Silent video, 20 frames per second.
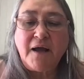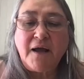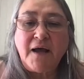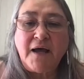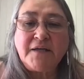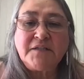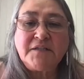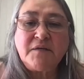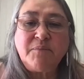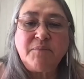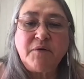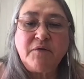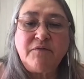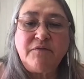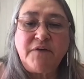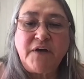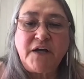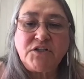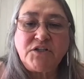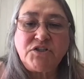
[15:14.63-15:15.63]
as a
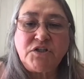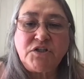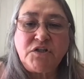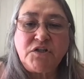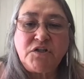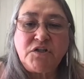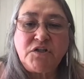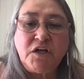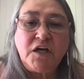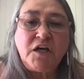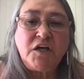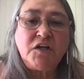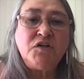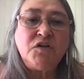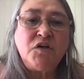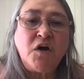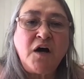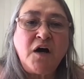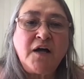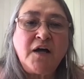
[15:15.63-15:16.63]
profession and
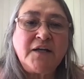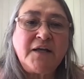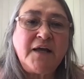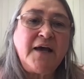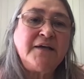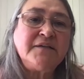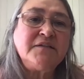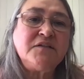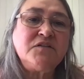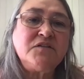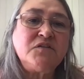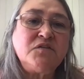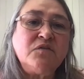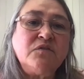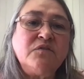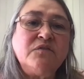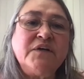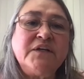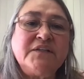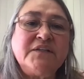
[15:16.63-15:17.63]
not as a
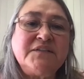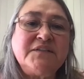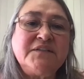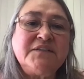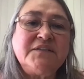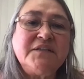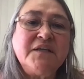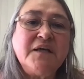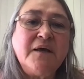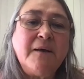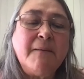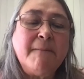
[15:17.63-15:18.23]
service.